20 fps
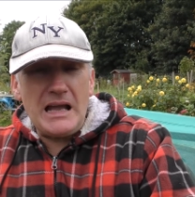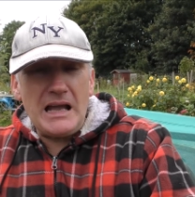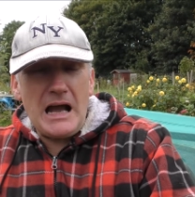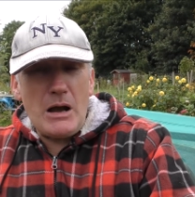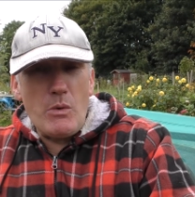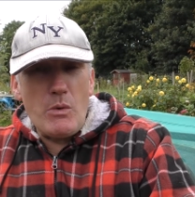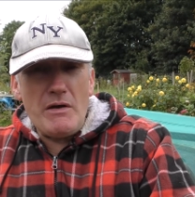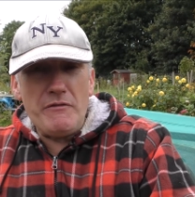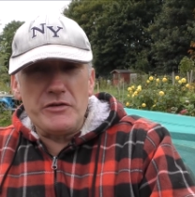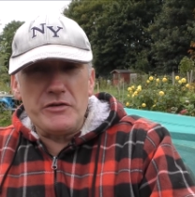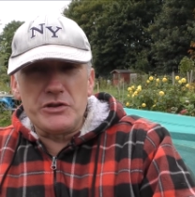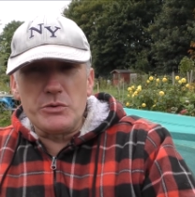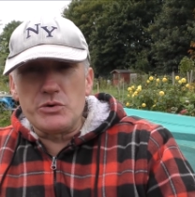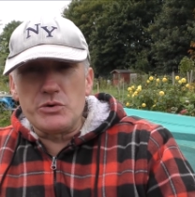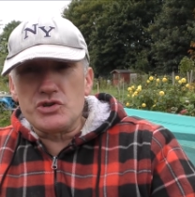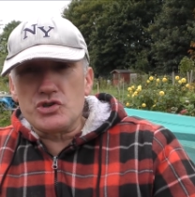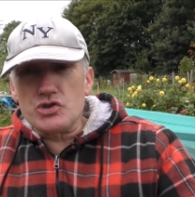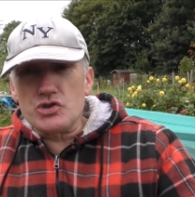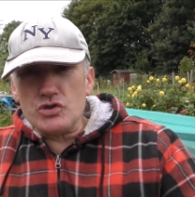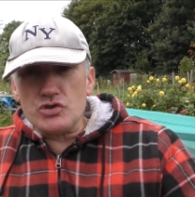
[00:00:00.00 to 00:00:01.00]
However, there
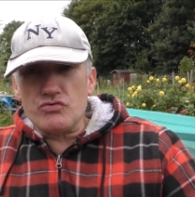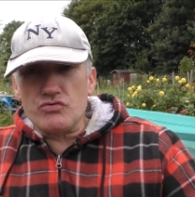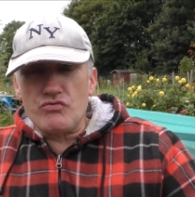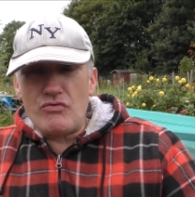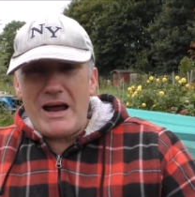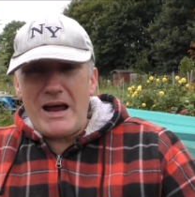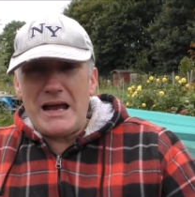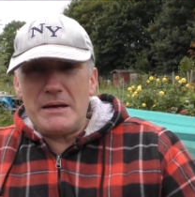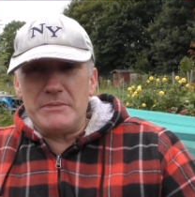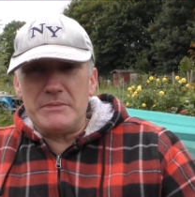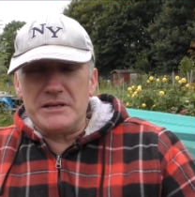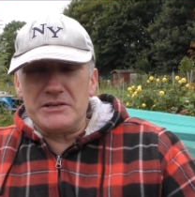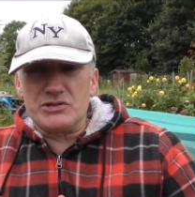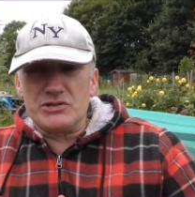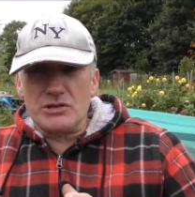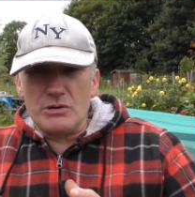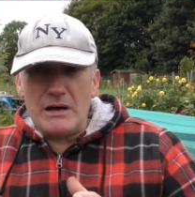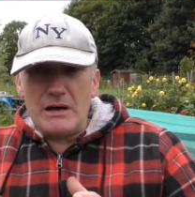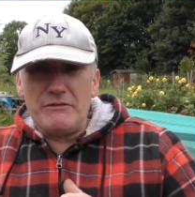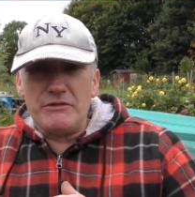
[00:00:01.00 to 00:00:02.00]
was just ripening,
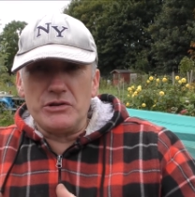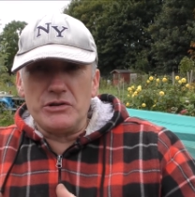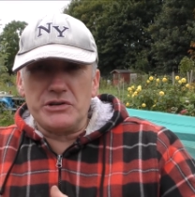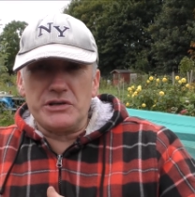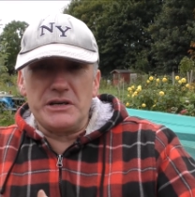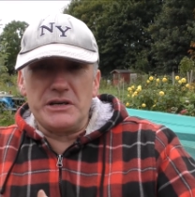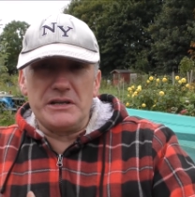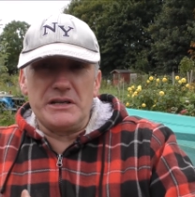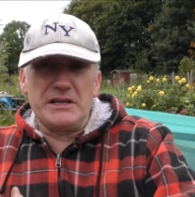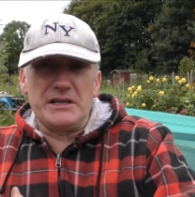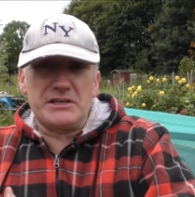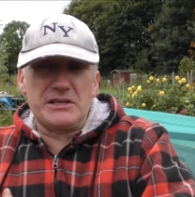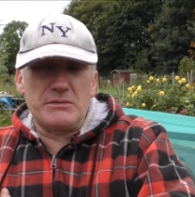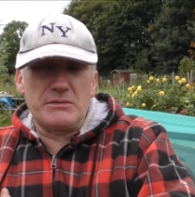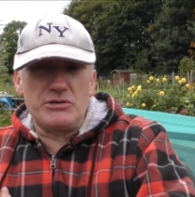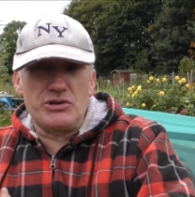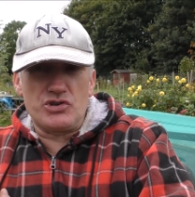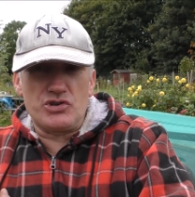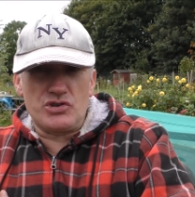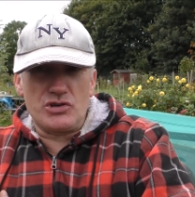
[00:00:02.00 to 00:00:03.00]
so have a look at this.
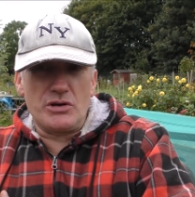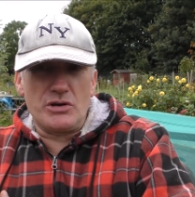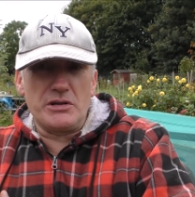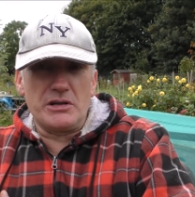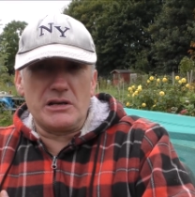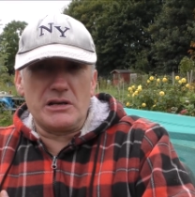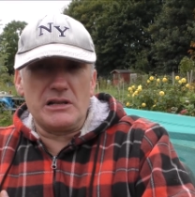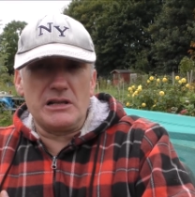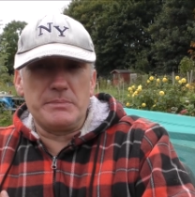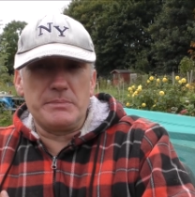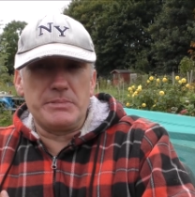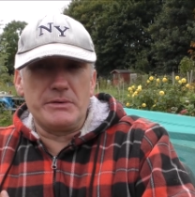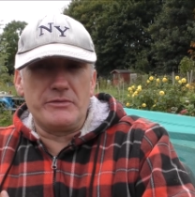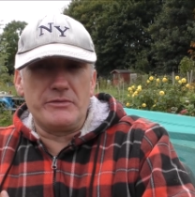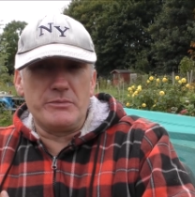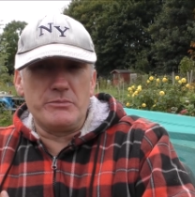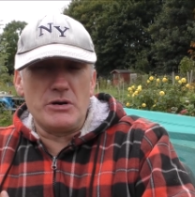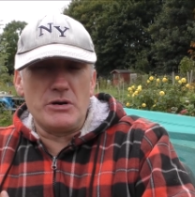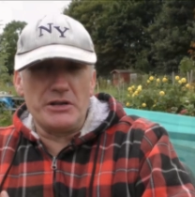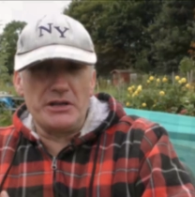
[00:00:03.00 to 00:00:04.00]
I'm going to show you the clip of them.